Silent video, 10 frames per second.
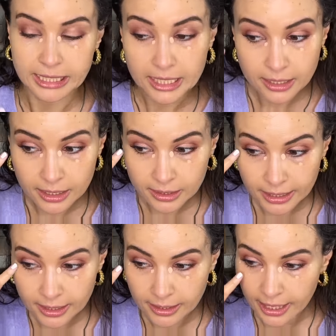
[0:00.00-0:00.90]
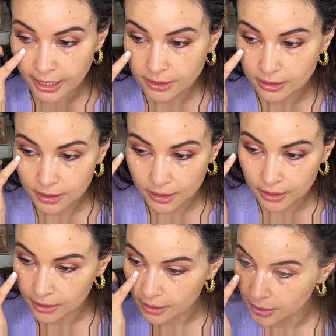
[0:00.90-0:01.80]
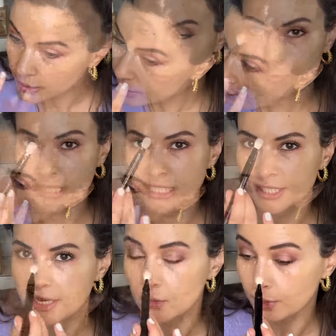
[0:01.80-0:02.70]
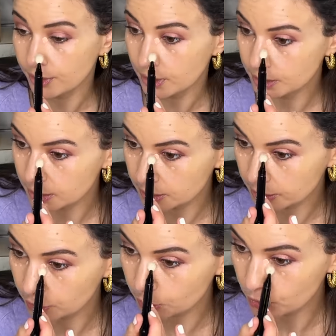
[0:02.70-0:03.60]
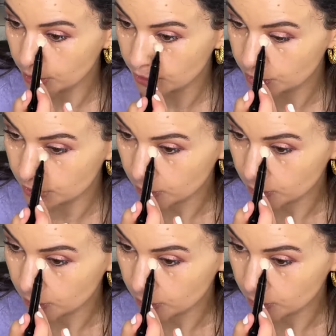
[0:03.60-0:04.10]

anything like that. Blending out with the concealer brush.